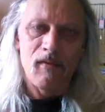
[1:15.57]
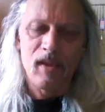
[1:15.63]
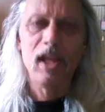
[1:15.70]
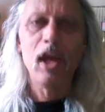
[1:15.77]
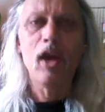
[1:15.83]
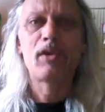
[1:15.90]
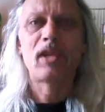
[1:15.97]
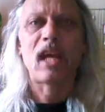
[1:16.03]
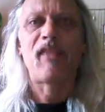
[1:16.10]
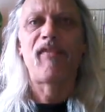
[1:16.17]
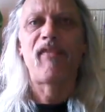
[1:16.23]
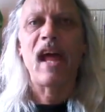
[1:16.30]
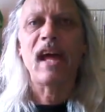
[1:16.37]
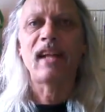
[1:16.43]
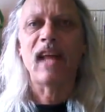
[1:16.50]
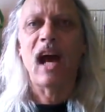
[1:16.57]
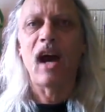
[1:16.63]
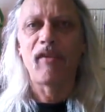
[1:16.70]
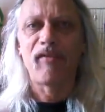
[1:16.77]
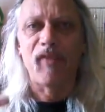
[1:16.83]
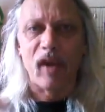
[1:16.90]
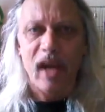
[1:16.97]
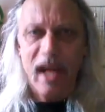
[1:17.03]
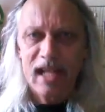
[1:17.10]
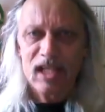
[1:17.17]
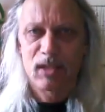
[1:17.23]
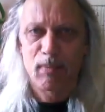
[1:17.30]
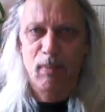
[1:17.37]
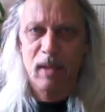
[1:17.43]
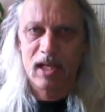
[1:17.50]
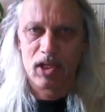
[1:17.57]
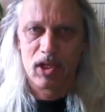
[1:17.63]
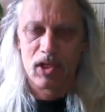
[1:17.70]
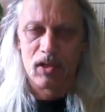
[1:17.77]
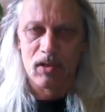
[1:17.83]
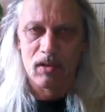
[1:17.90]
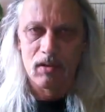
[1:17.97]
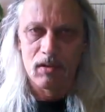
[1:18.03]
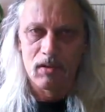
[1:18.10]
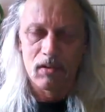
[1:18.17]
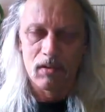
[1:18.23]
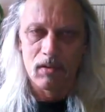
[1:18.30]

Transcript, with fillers: the videos get flagged down for hate speech.